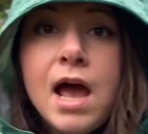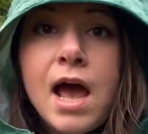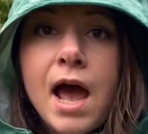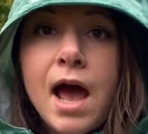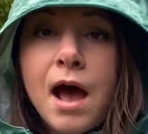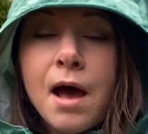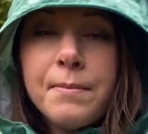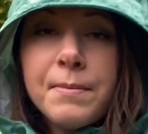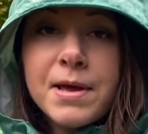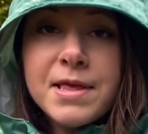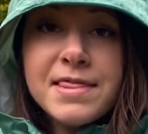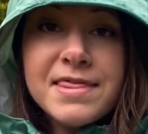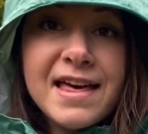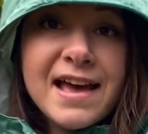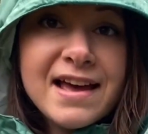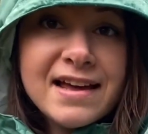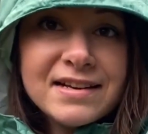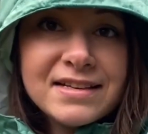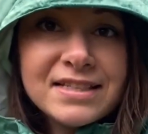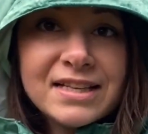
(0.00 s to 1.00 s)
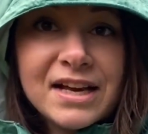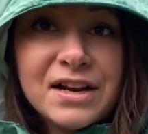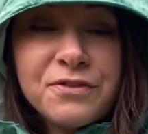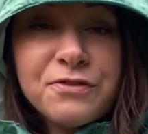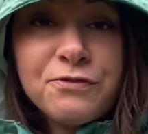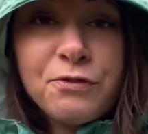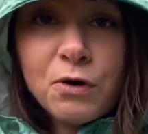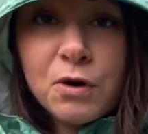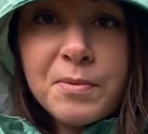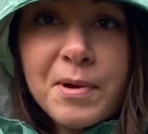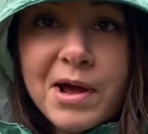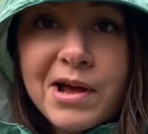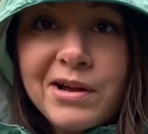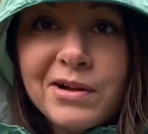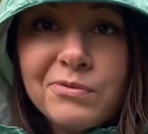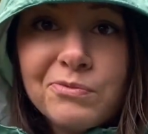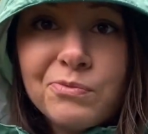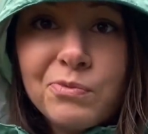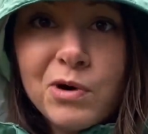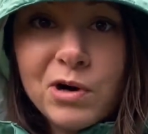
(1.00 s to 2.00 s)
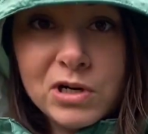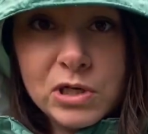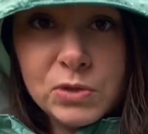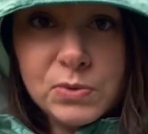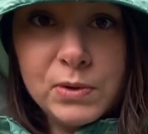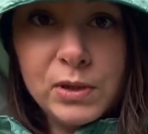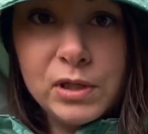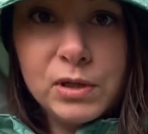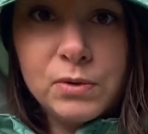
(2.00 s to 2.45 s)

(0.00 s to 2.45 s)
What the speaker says: And that kind of format worked really